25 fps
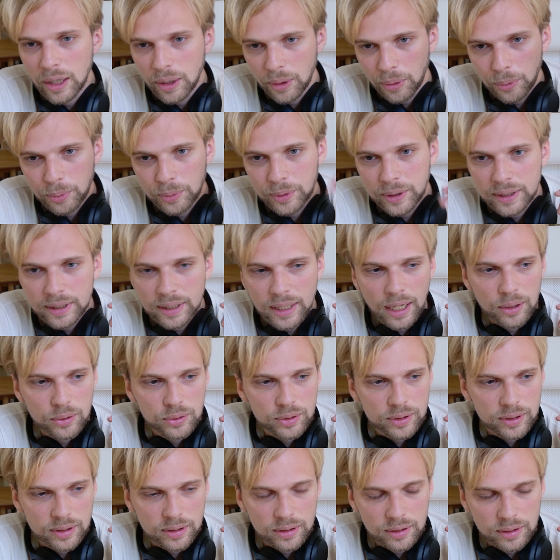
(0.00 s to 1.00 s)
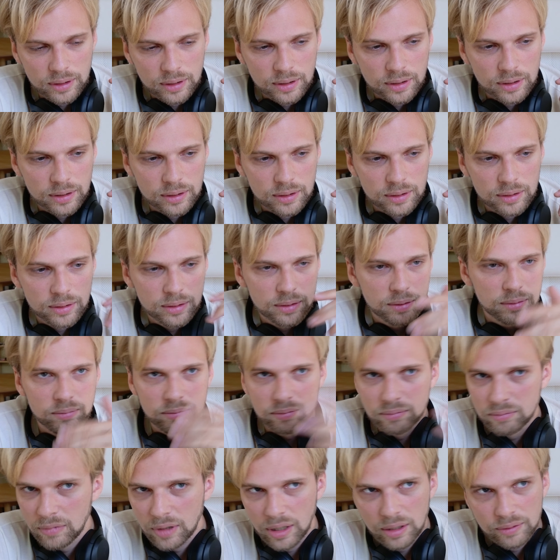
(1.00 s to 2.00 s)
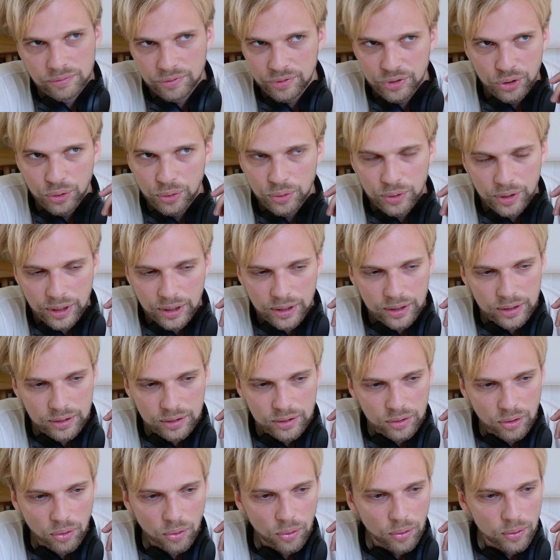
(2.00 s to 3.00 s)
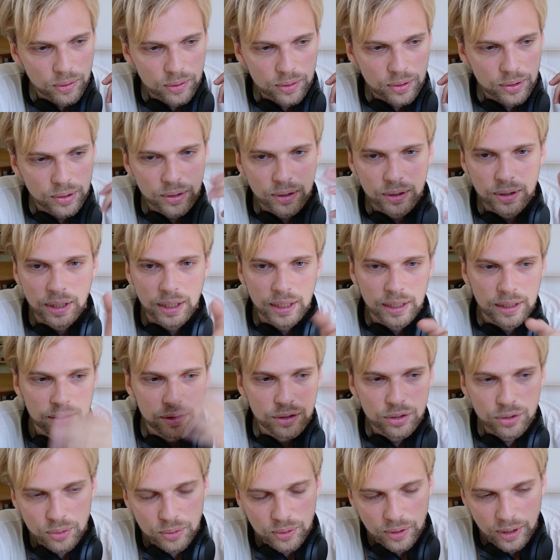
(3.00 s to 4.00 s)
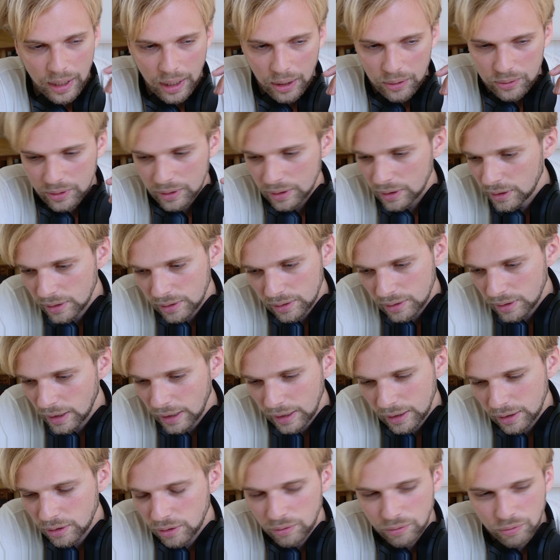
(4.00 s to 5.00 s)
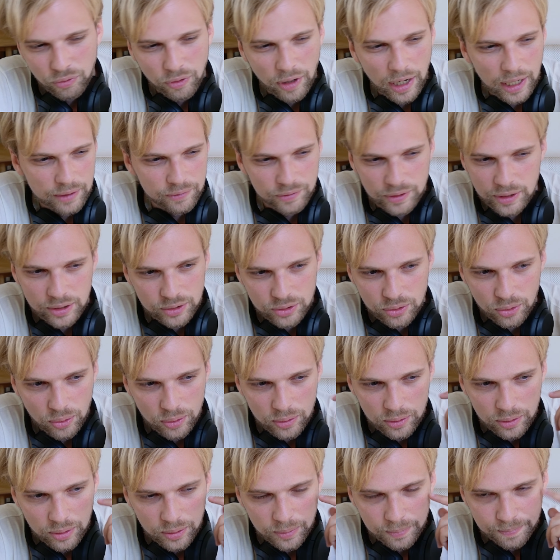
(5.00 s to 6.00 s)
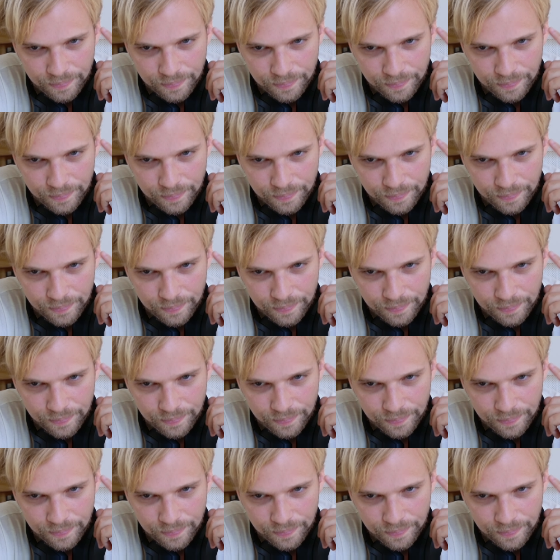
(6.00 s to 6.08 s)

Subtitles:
3,000 is a few years older, and 2,000 is like 5 years older,